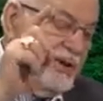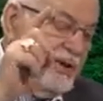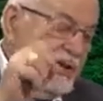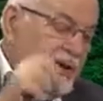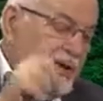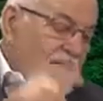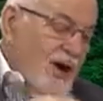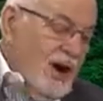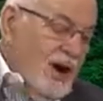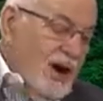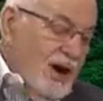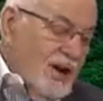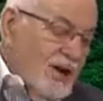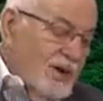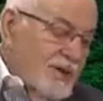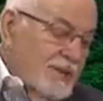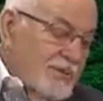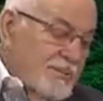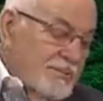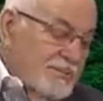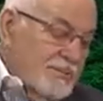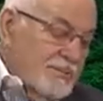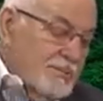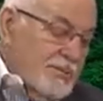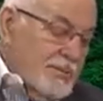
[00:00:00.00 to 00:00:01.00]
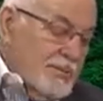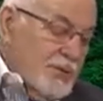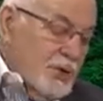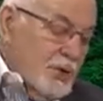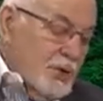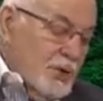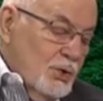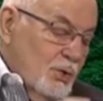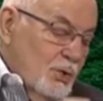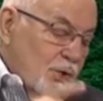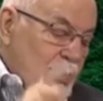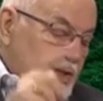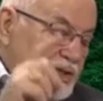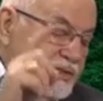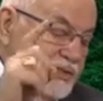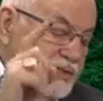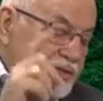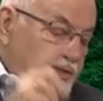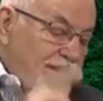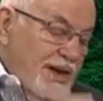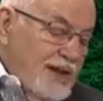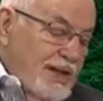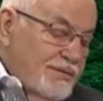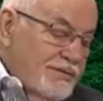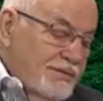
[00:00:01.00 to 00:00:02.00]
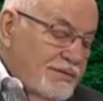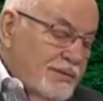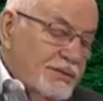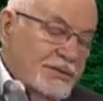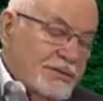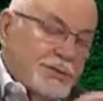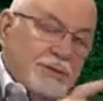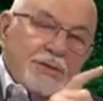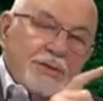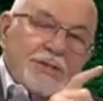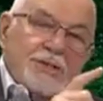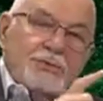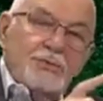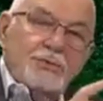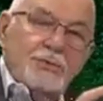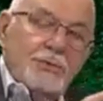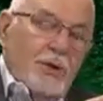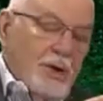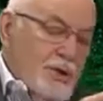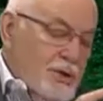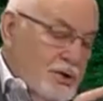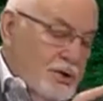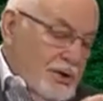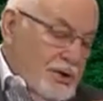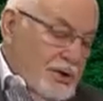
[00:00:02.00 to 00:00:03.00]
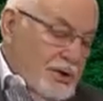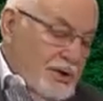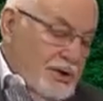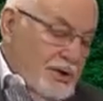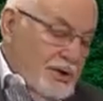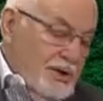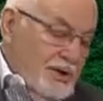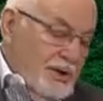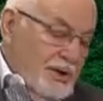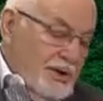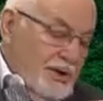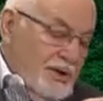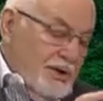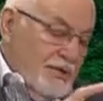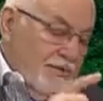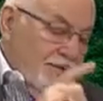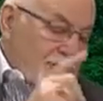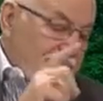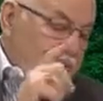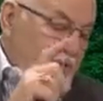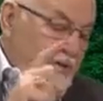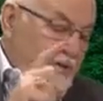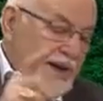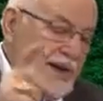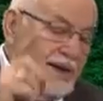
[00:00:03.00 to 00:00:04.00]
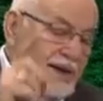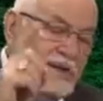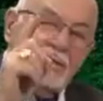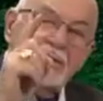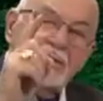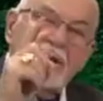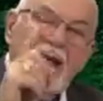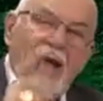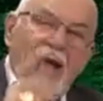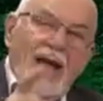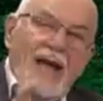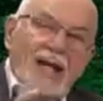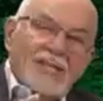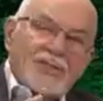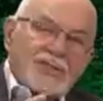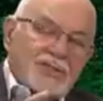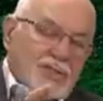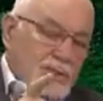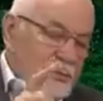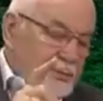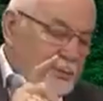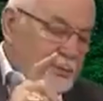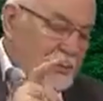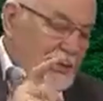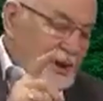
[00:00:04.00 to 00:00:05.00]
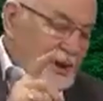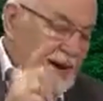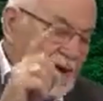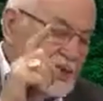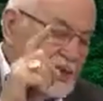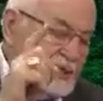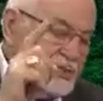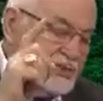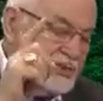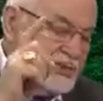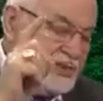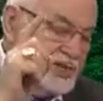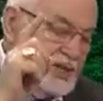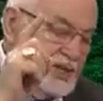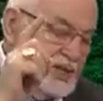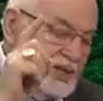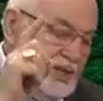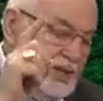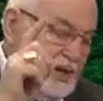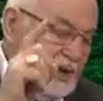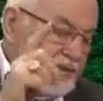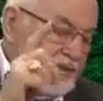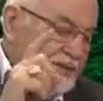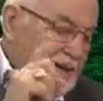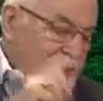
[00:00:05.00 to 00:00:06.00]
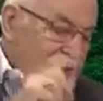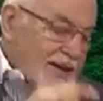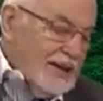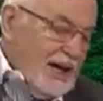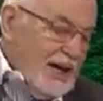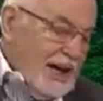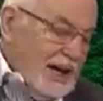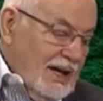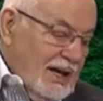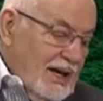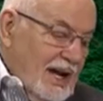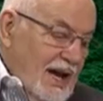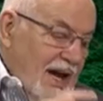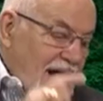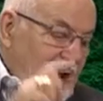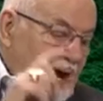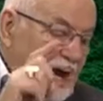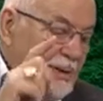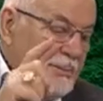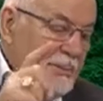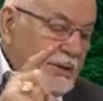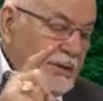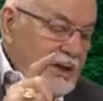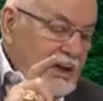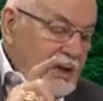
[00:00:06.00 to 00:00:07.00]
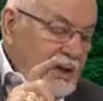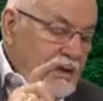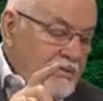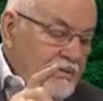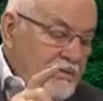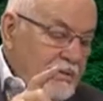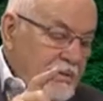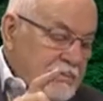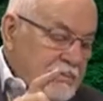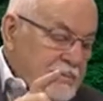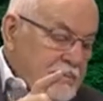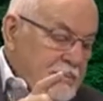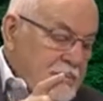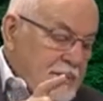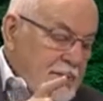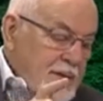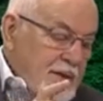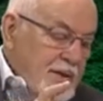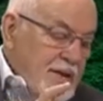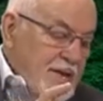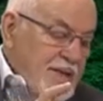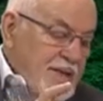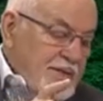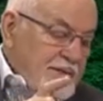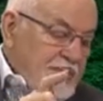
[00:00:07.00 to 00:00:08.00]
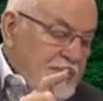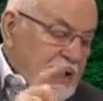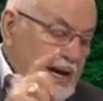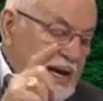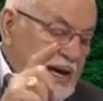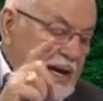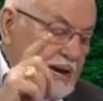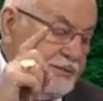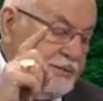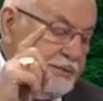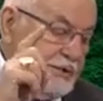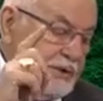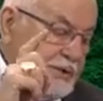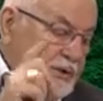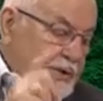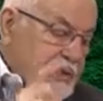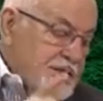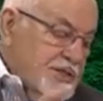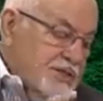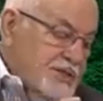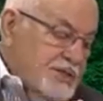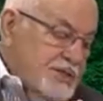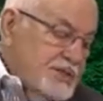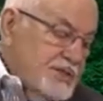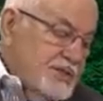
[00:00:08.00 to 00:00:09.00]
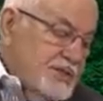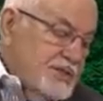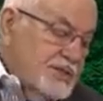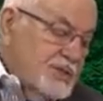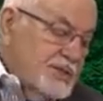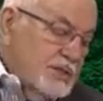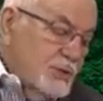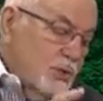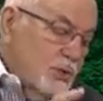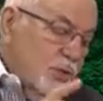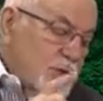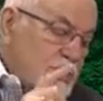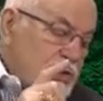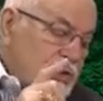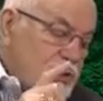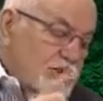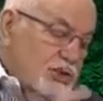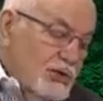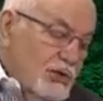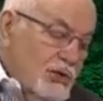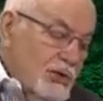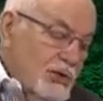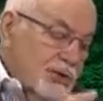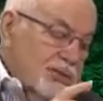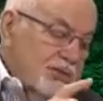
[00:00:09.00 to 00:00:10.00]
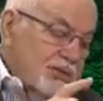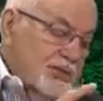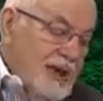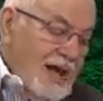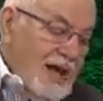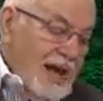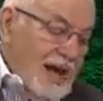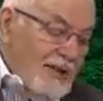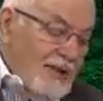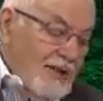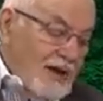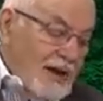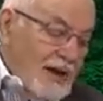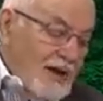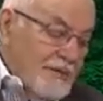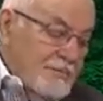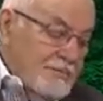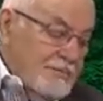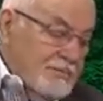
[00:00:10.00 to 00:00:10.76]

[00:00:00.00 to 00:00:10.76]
God, who is faithful to his word, fail to answer prayers of that kind? I believe that if Christians would join together